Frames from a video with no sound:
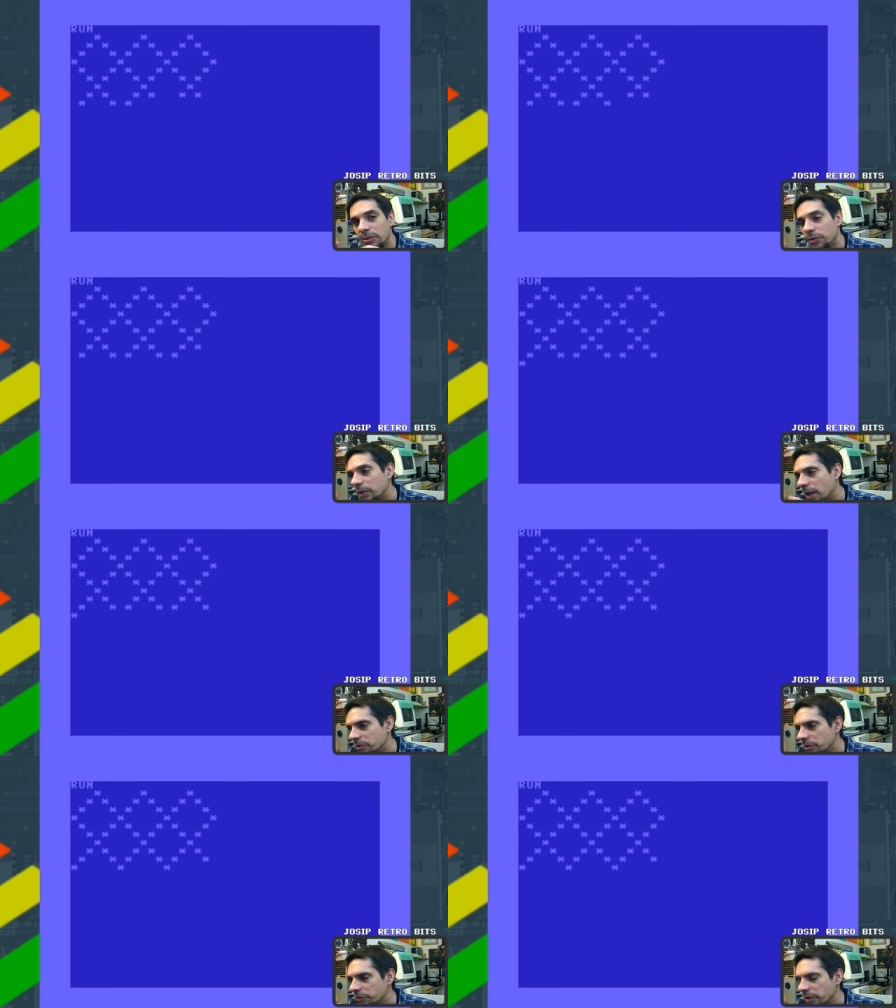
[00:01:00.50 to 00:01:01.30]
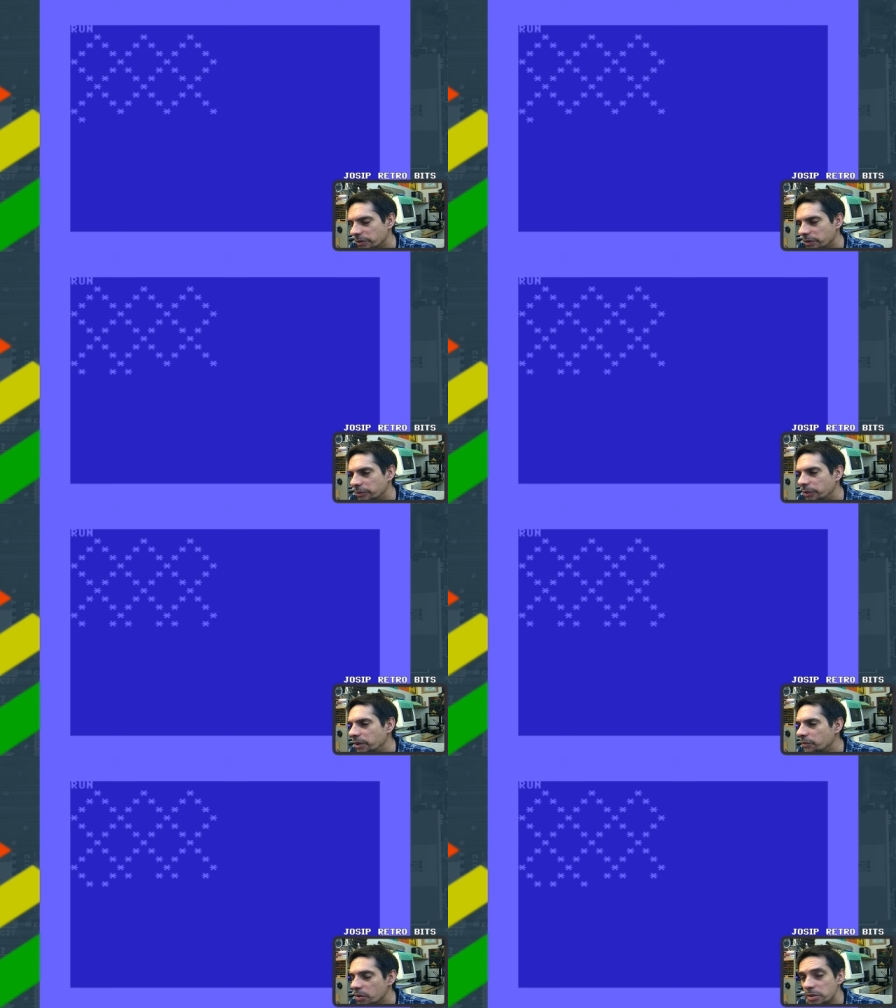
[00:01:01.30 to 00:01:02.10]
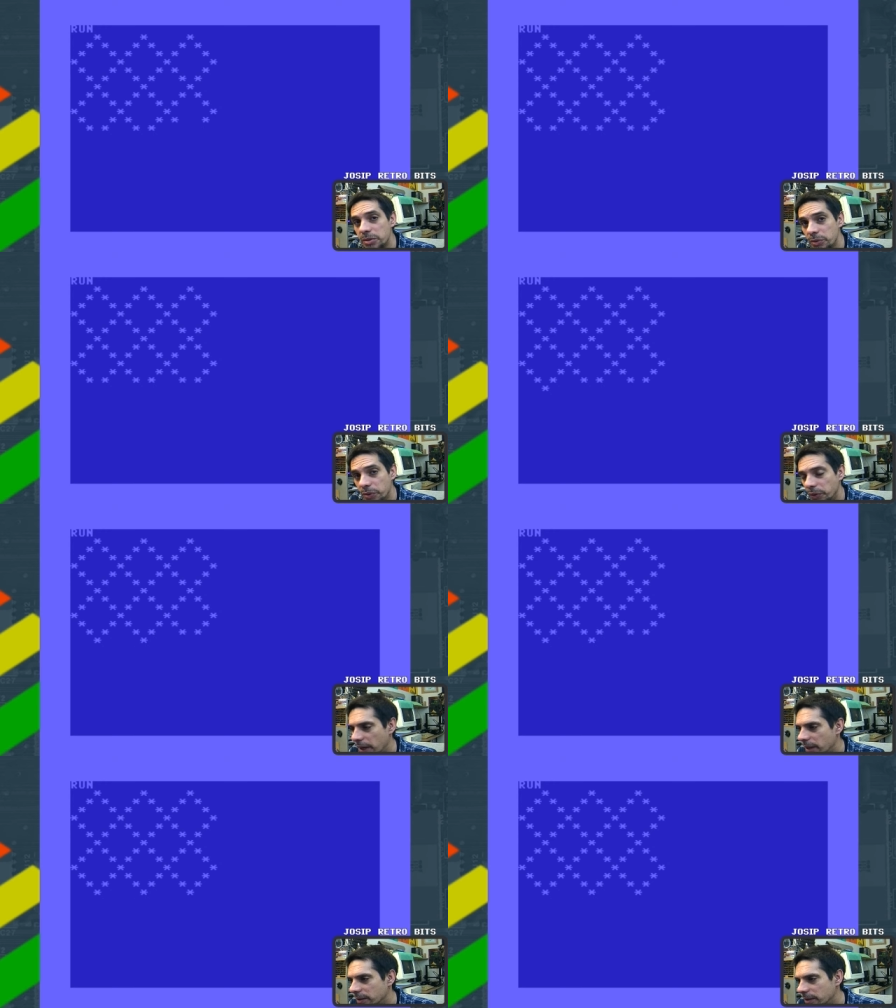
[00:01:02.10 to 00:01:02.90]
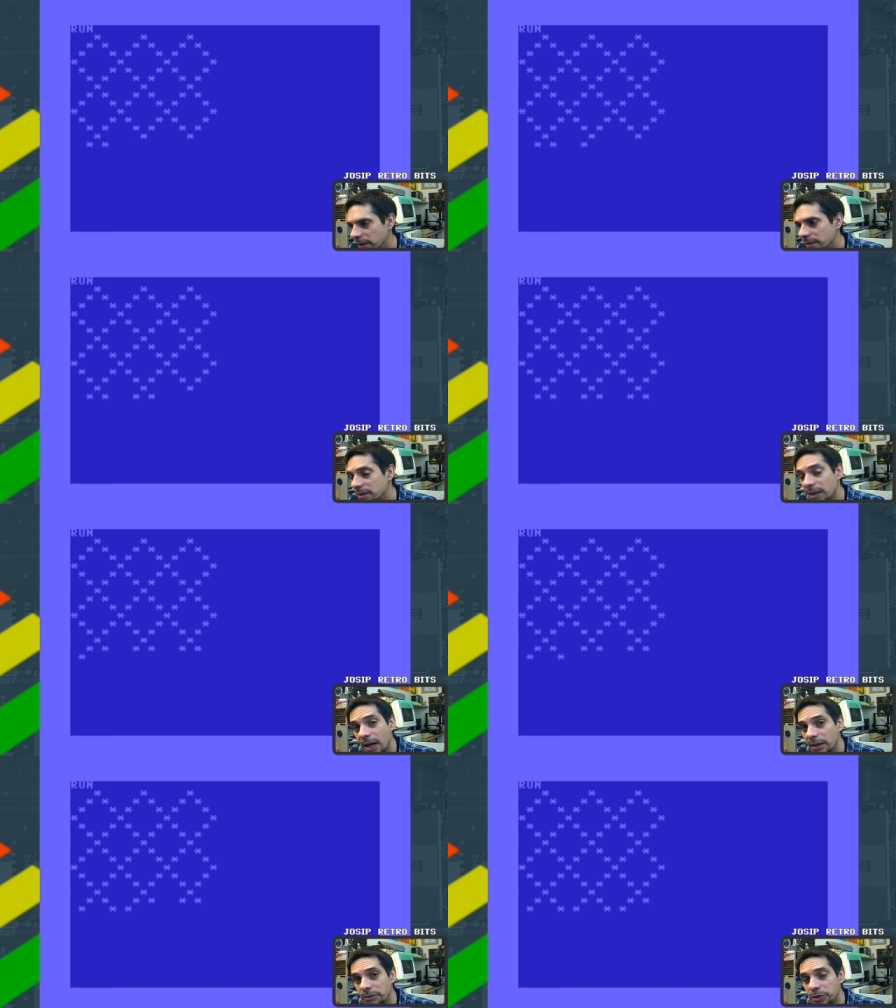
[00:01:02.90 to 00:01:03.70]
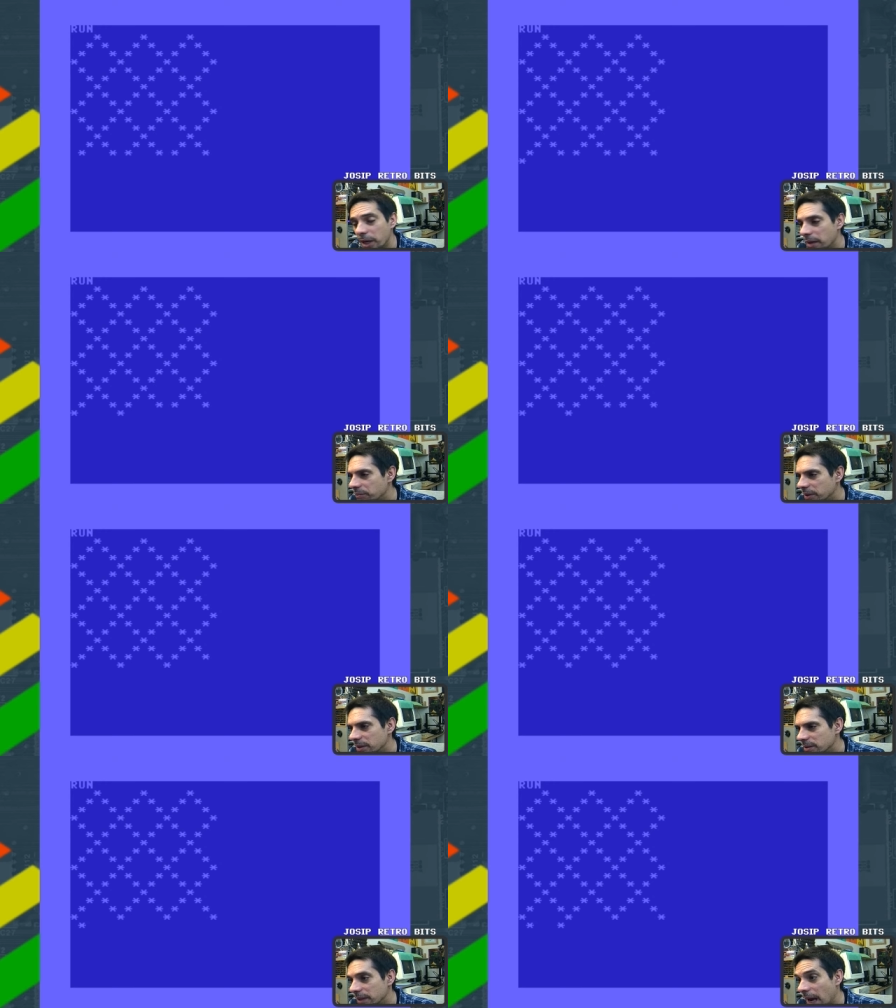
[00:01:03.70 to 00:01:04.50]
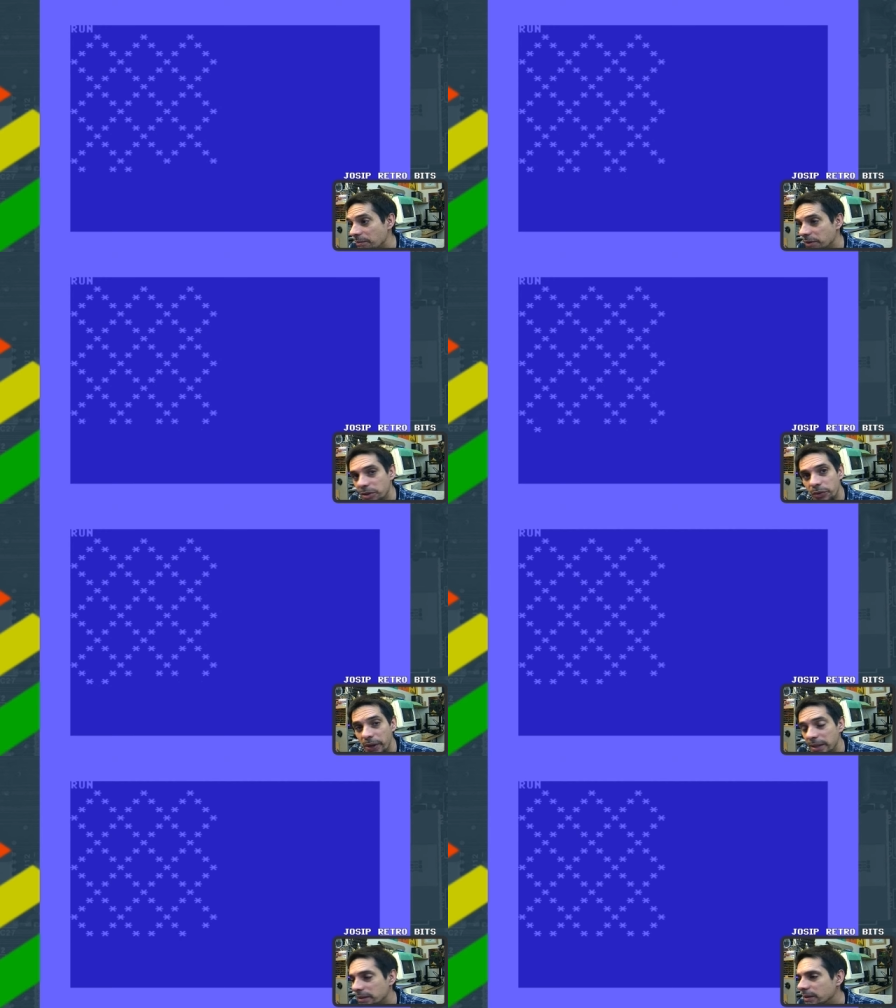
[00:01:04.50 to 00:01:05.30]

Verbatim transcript: 2023 was to create this kind of shape, this diamond grid.